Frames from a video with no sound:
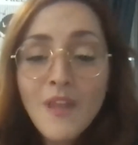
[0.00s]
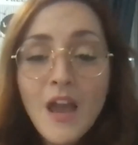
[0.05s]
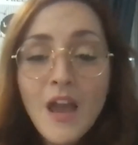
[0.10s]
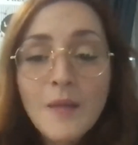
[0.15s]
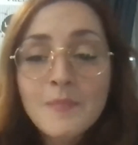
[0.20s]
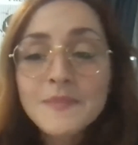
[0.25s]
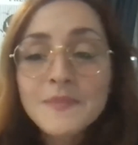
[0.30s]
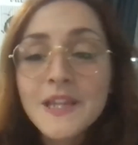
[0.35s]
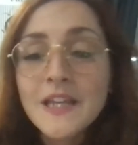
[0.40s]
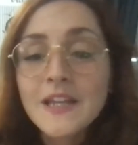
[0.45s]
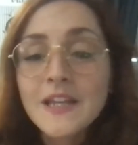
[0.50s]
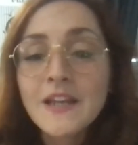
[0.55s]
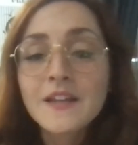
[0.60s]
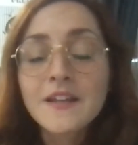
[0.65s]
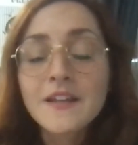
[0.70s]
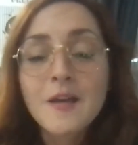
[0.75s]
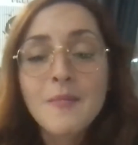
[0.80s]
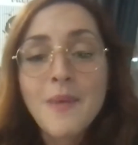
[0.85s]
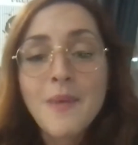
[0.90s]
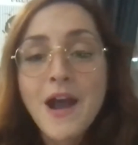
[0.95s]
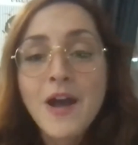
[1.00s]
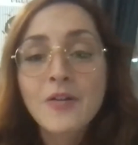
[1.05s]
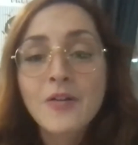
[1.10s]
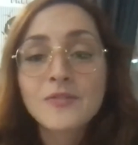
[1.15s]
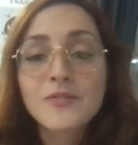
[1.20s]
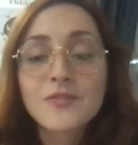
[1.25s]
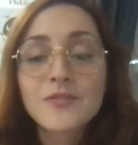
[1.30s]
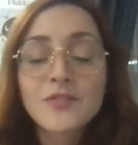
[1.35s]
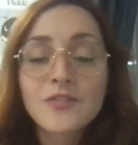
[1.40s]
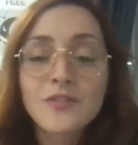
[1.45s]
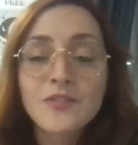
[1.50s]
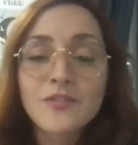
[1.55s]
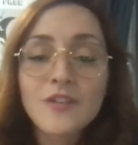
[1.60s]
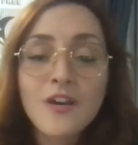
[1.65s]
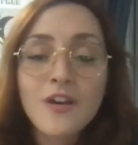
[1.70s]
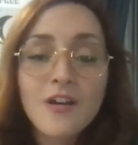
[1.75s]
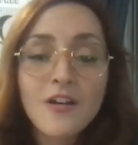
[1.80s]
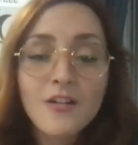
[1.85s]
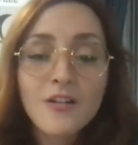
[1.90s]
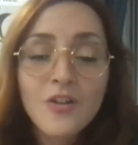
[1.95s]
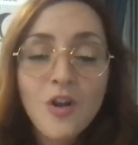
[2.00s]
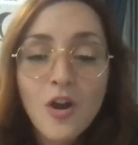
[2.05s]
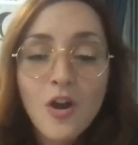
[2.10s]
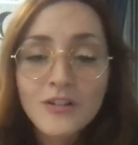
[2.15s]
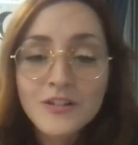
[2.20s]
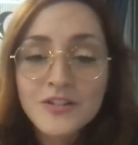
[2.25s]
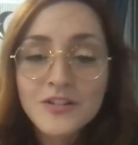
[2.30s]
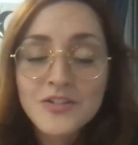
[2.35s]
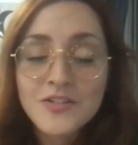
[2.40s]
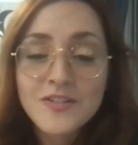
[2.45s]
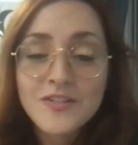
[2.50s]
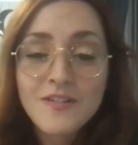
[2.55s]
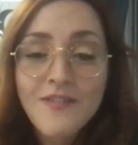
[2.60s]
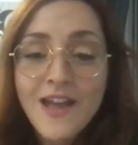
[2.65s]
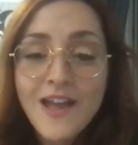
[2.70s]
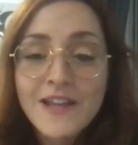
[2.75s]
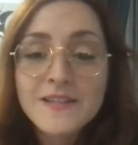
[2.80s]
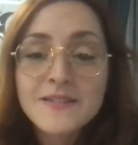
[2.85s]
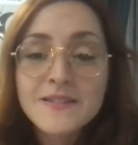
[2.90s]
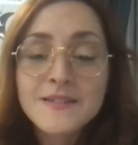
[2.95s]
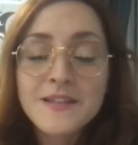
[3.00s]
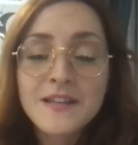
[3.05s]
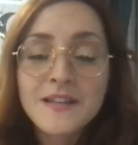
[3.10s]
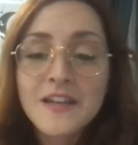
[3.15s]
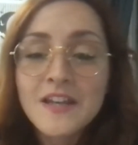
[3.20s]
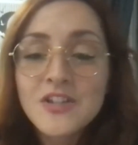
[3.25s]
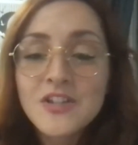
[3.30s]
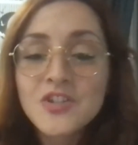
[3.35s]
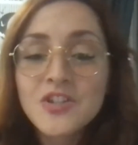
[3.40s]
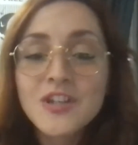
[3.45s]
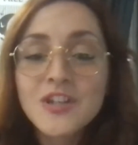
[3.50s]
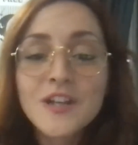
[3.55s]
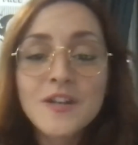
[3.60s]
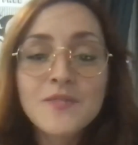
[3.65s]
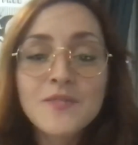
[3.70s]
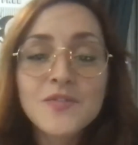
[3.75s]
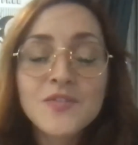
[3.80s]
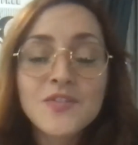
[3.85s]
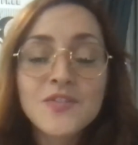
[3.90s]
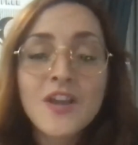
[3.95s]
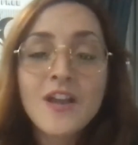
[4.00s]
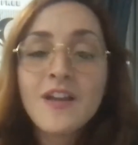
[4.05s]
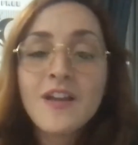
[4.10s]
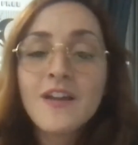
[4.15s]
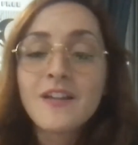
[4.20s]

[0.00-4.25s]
updated about the college's events and initiatives,